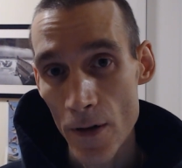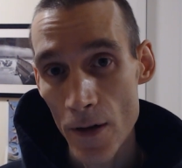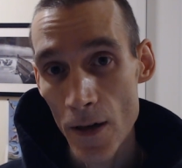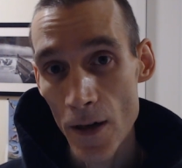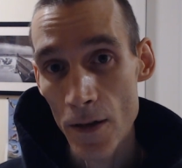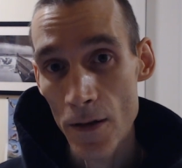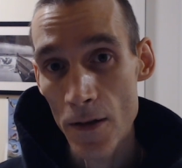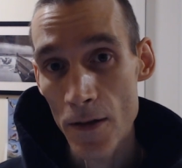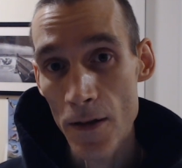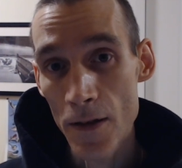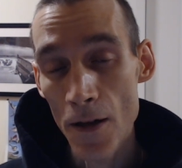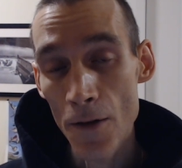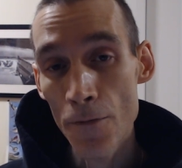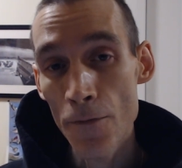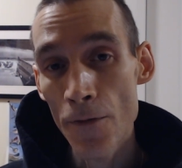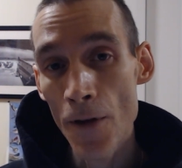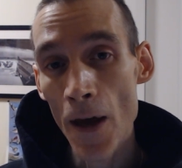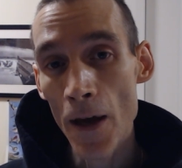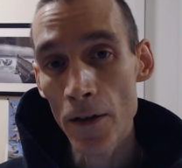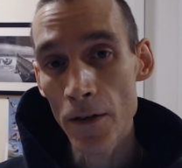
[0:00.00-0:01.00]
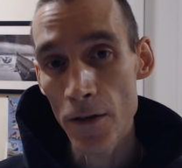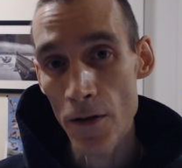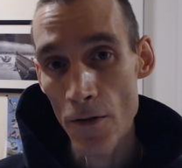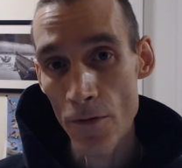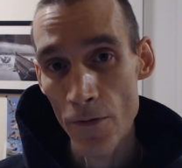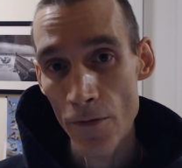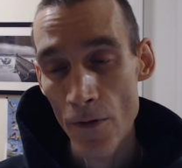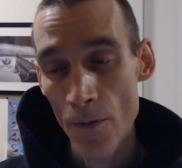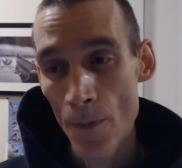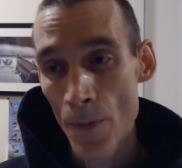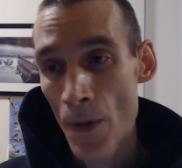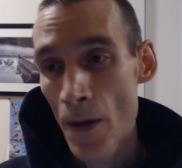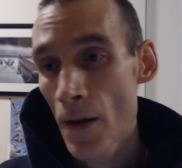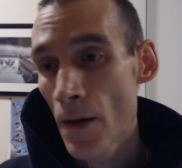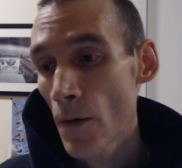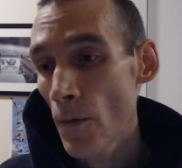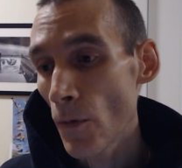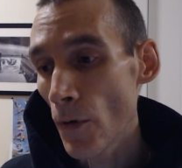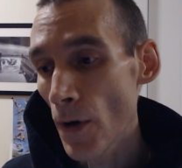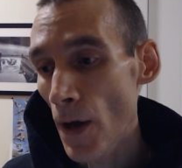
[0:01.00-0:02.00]
It's defective.
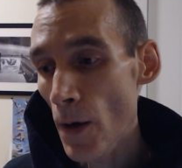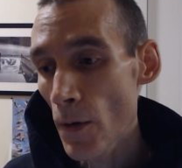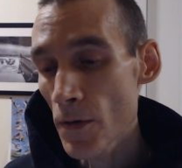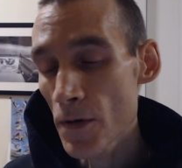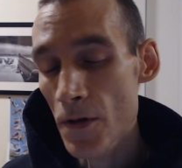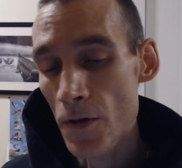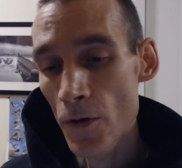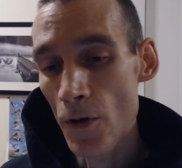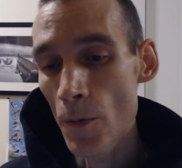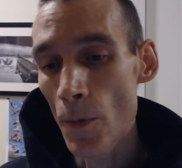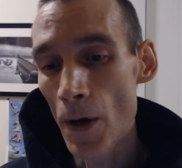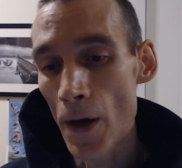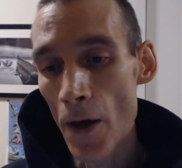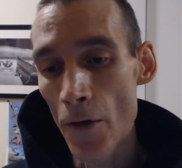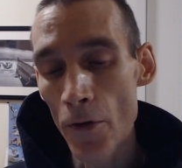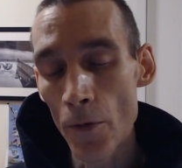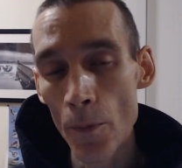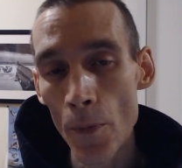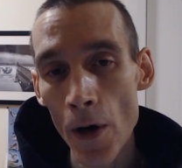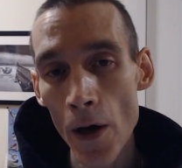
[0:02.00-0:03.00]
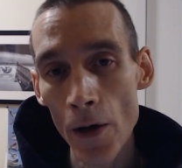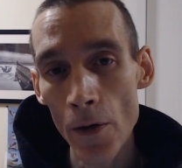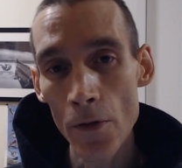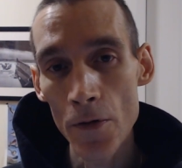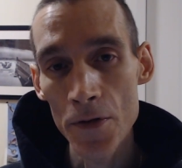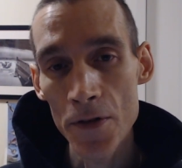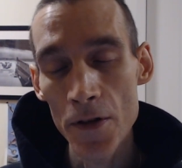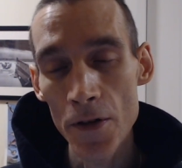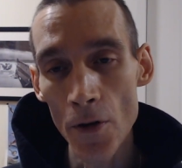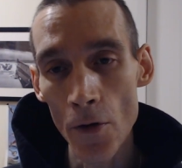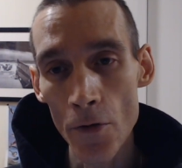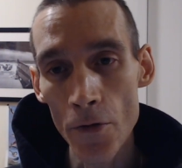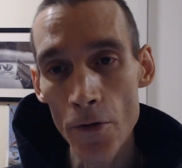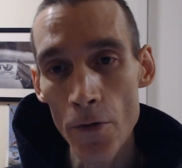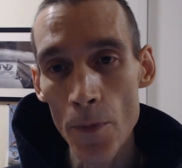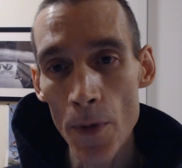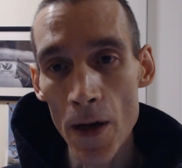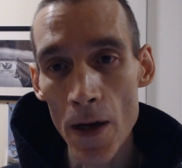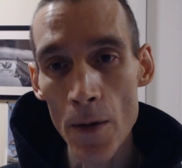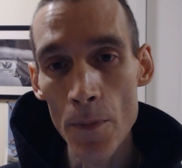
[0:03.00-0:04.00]
When I was doing my other models, there
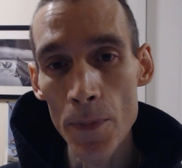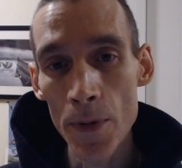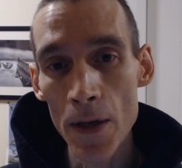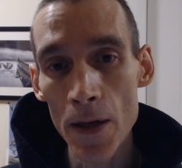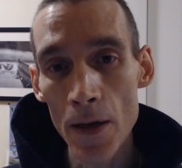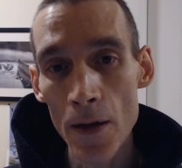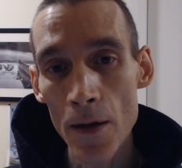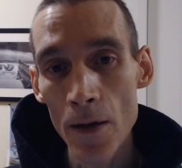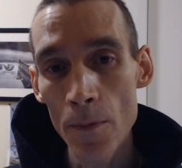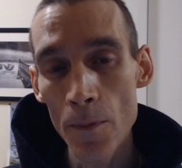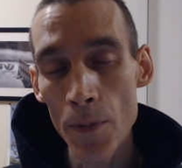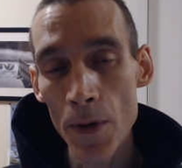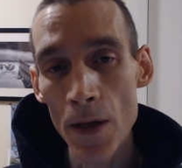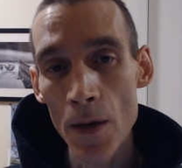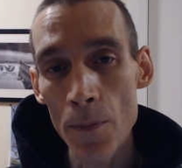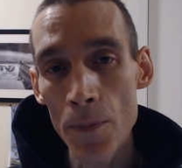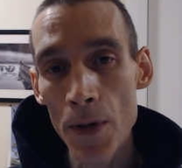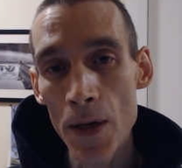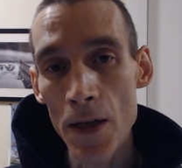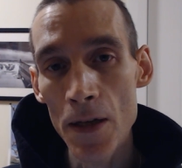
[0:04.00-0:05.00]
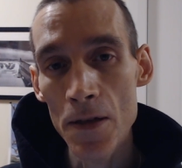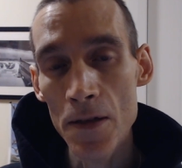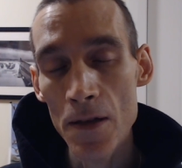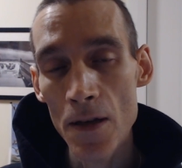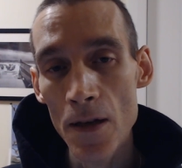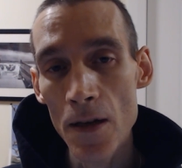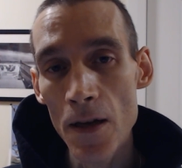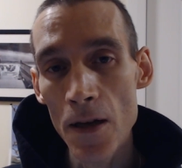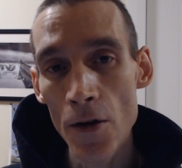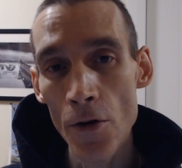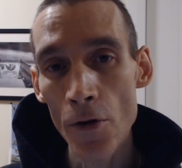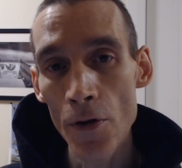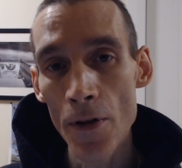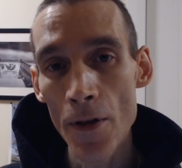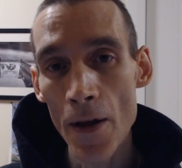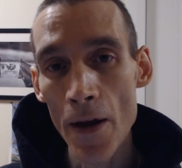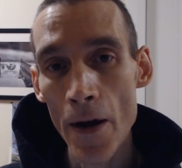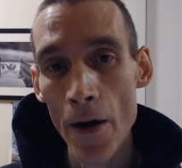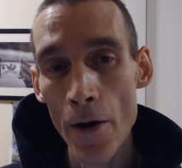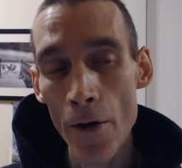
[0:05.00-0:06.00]
may be a piece here and
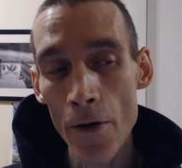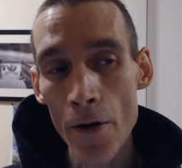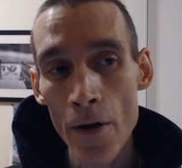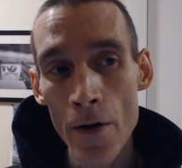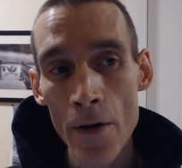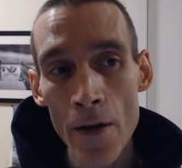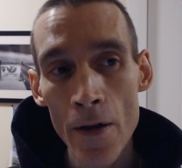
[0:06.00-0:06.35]
there